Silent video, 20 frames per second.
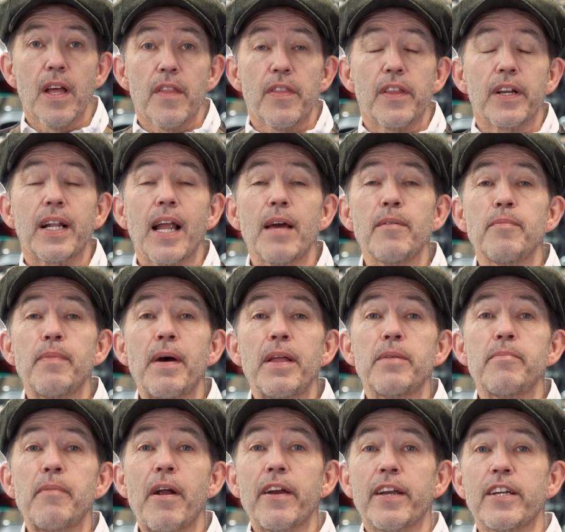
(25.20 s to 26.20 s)
The claim about the
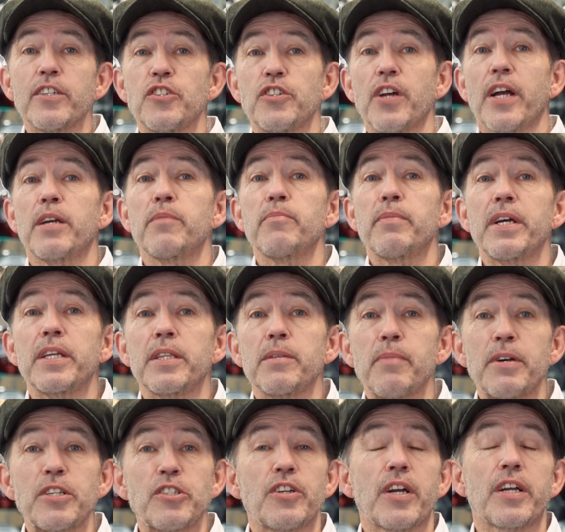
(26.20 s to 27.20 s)
Marrakesh jacket being the
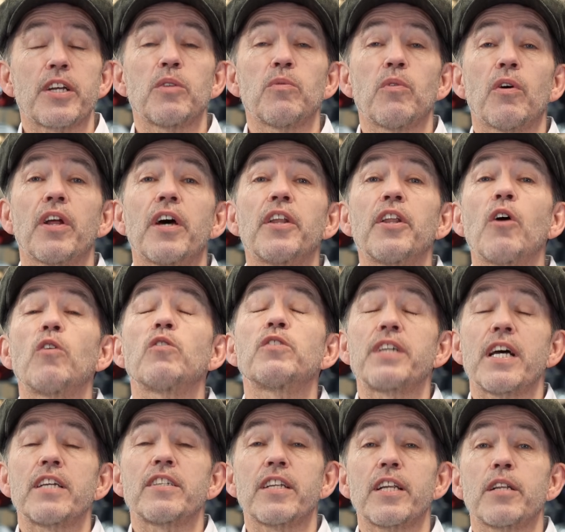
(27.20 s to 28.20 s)
best jacket in the world I know
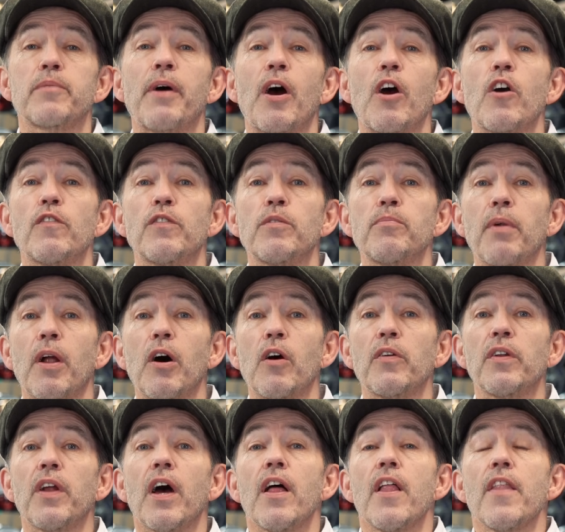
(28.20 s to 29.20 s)
sounds a little bit overblown.
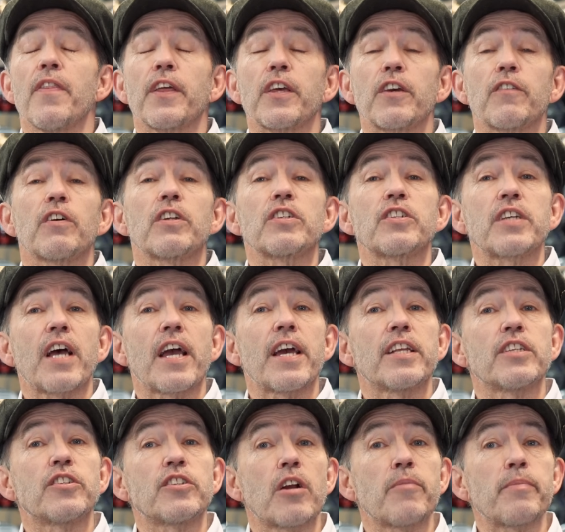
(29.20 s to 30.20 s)
I think you've got to say it in
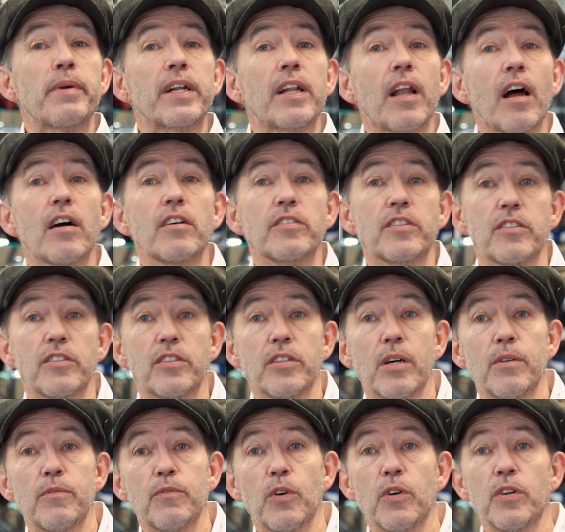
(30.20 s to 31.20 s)
a Jeremy Clarkson
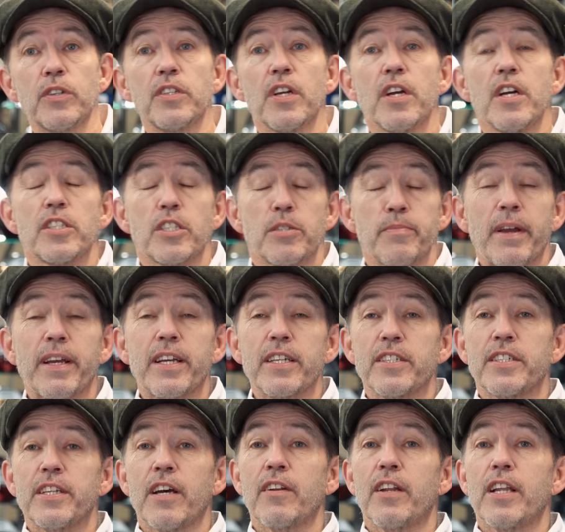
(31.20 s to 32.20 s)
type voice to make it
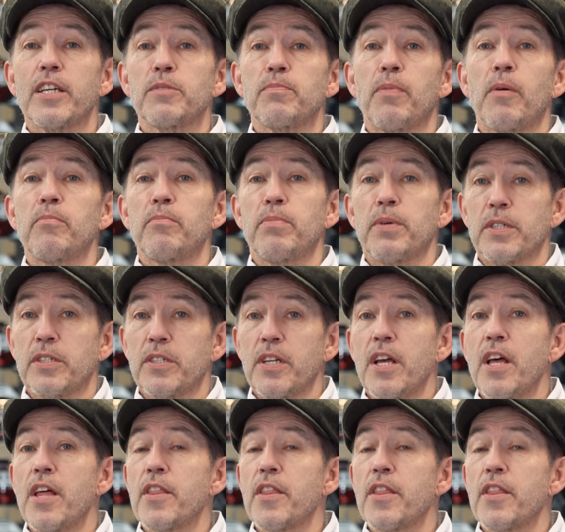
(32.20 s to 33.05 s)
sound less pompous.